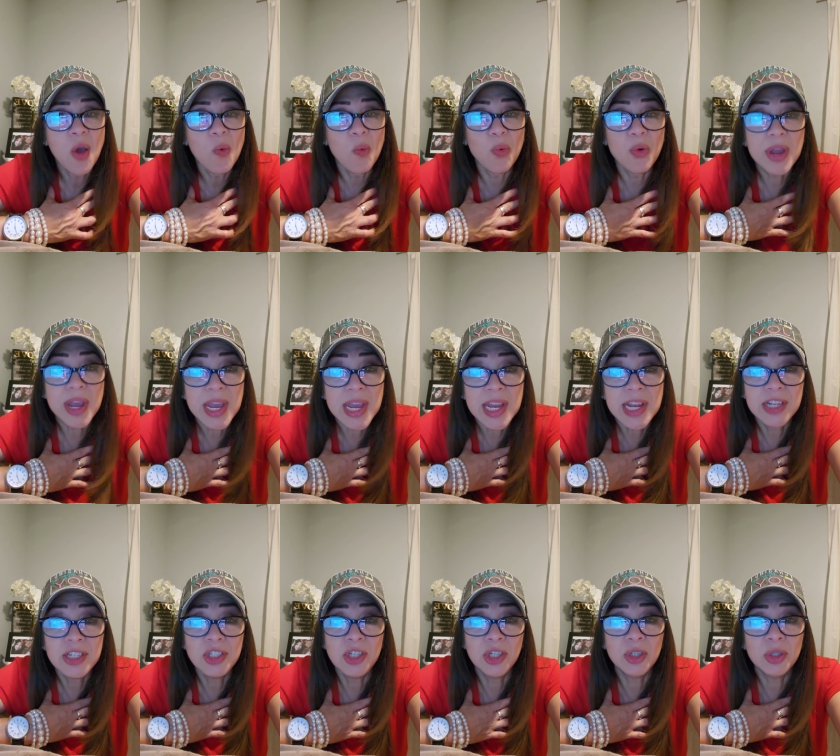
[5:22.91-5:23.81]

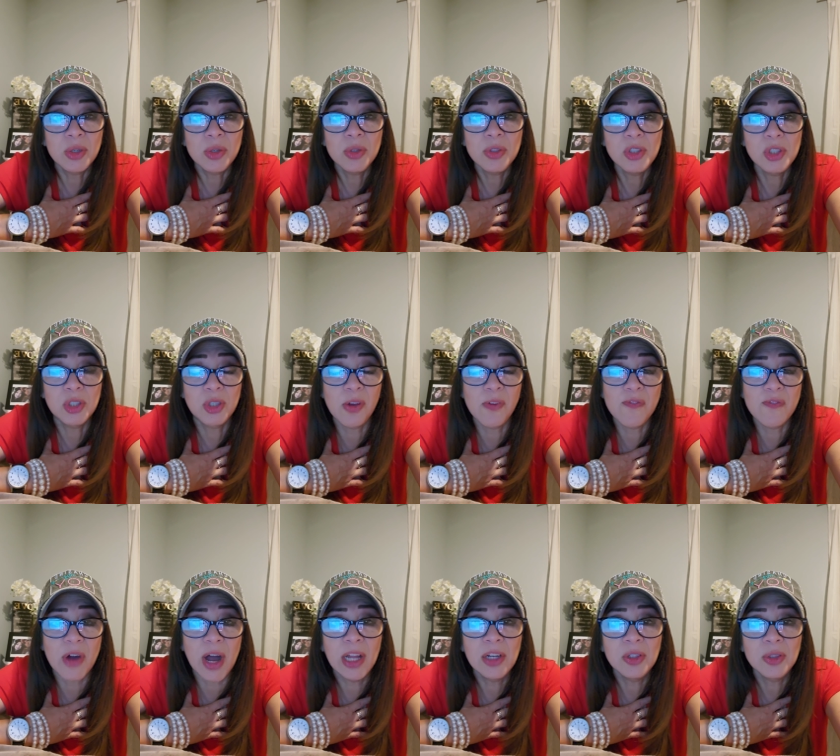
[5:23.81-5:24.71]
We choose to
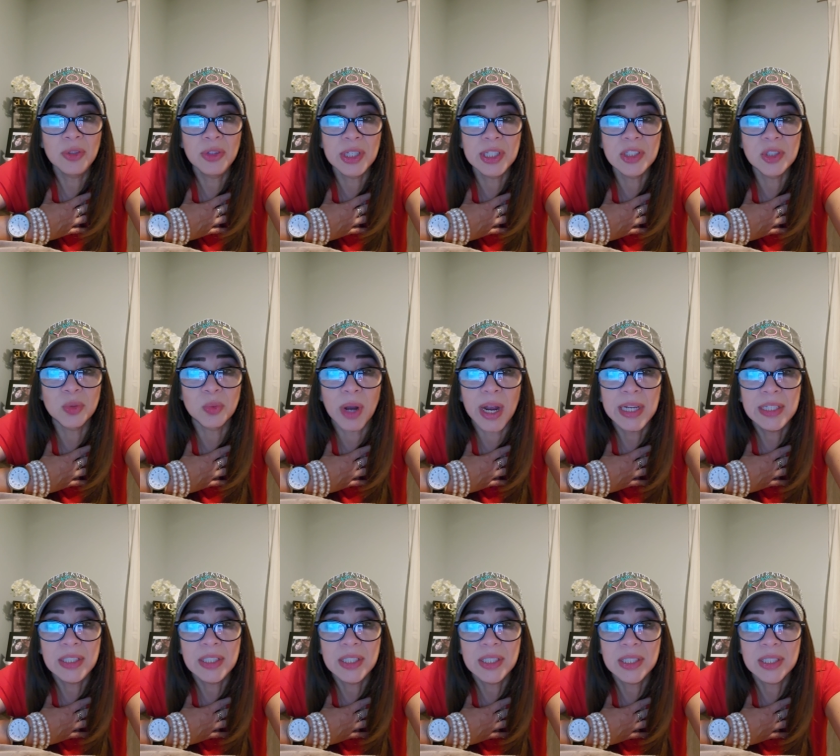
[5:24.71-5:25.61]
follow this
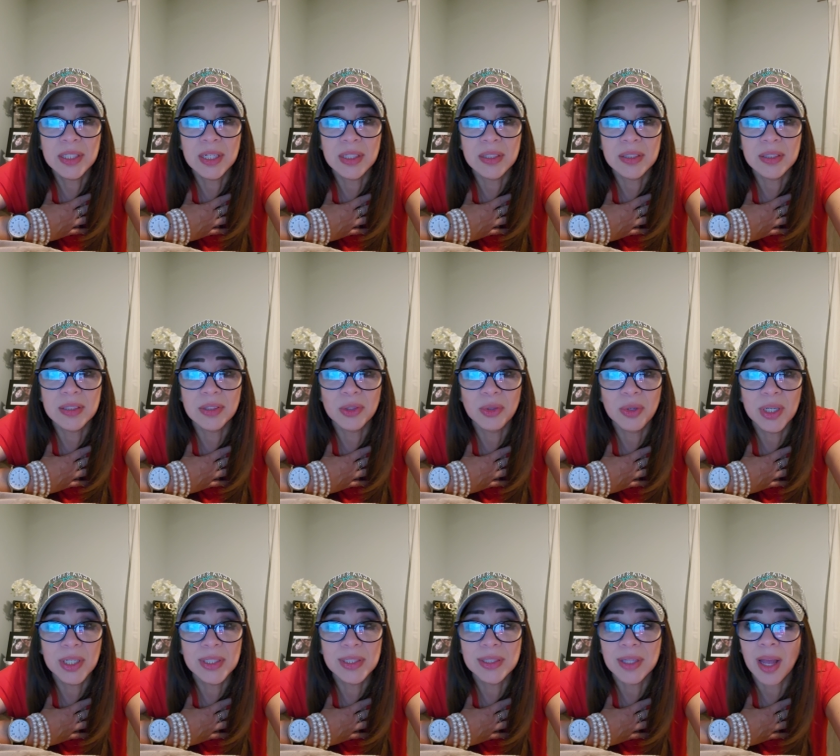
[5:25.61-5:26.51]
righteousness through
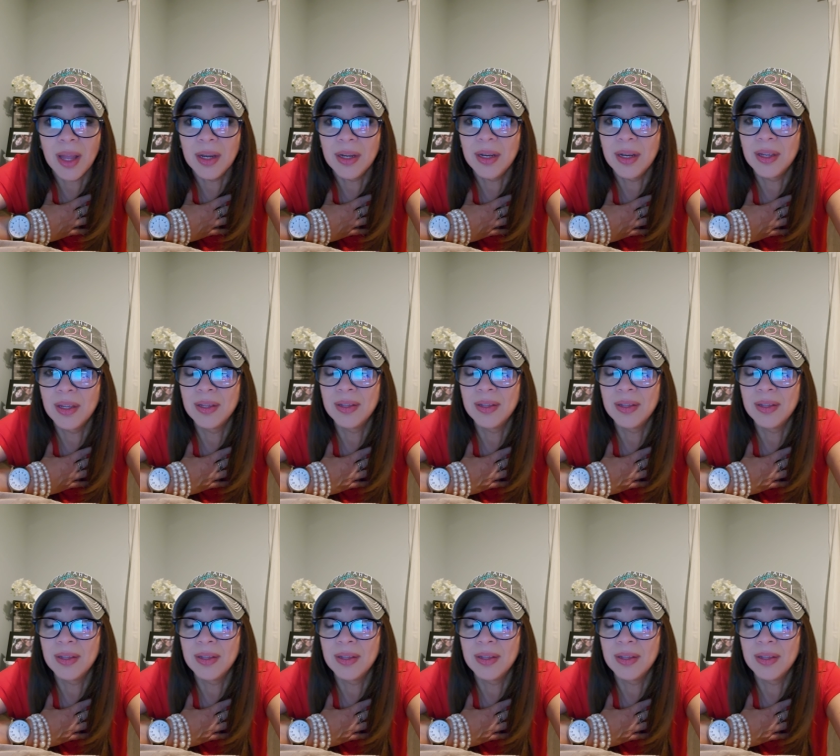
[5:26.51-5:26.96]
his son.